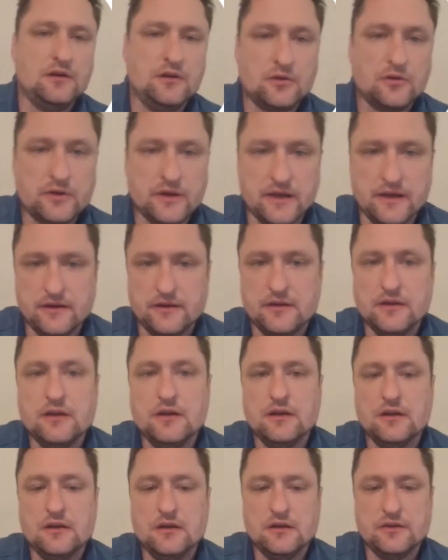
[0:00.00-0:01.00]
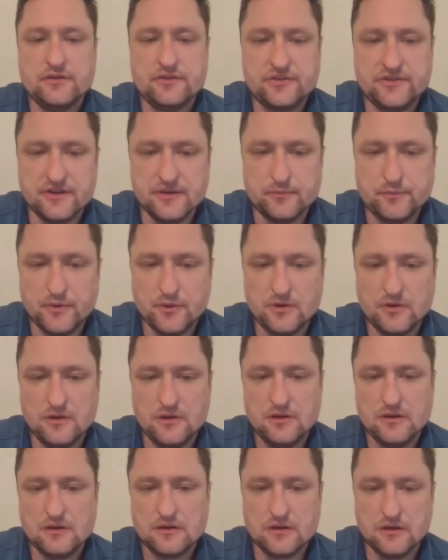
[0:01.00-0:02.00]
Okay,
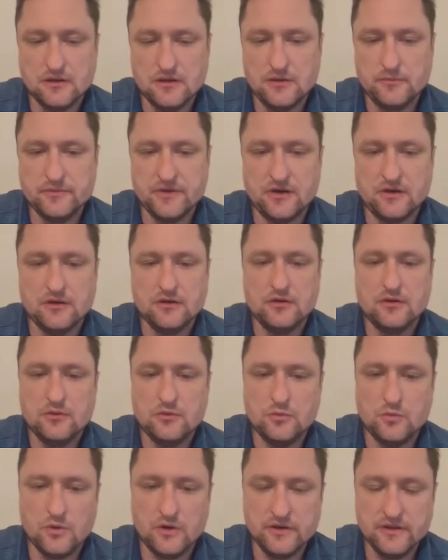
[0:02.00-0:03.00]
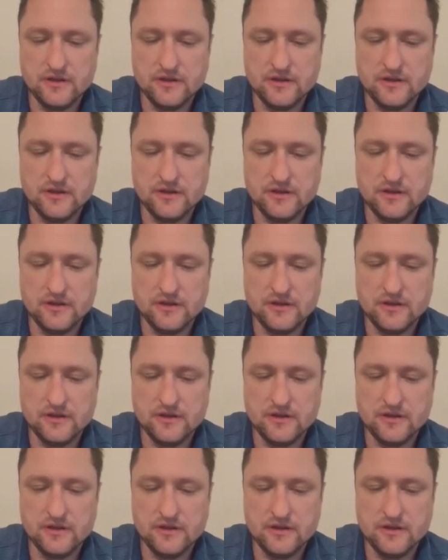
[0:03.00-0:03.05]
simple columnar, one